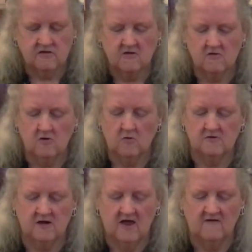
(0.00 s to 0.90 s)
Dear Lord
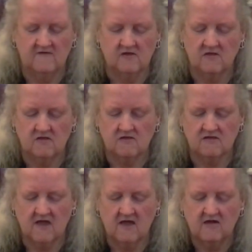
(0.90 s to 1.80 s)
in heaven,
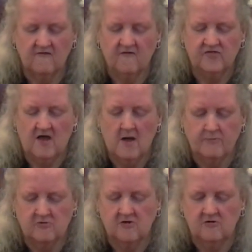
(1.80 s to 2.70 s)
thank you for the
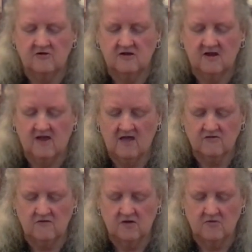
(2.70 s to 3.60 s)
opportunity to
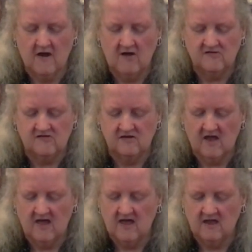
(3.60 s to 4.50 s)
gather in your house
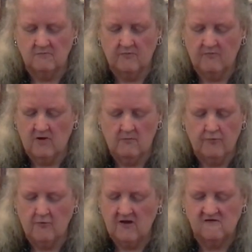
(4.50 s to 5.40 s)
today and,
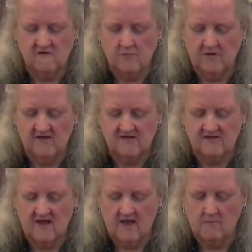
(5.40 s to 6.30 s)
and praise your
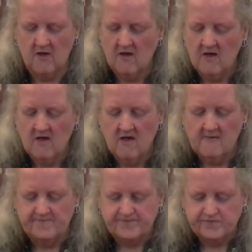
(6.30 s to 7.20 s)
blessed name.
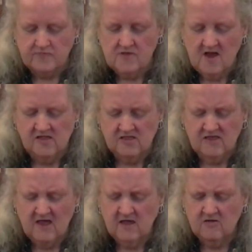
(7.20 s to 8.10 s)

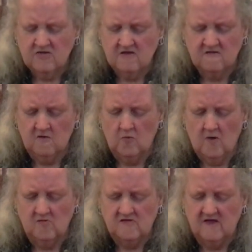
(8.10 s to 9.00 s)
And thank you that you
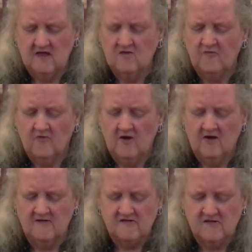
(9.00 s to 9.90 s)
rose again for
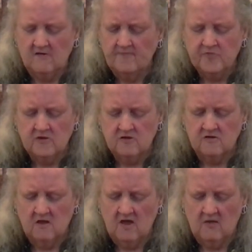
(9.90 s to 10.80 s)
us.
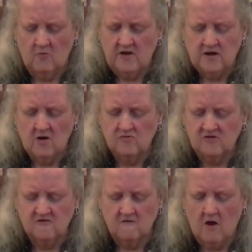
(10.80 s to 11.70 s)
To, and we know
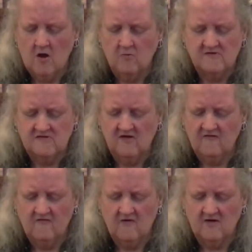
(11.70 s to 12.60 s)
that you're always
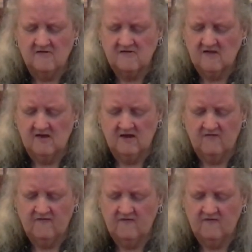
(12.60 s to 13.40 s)
there for us. And if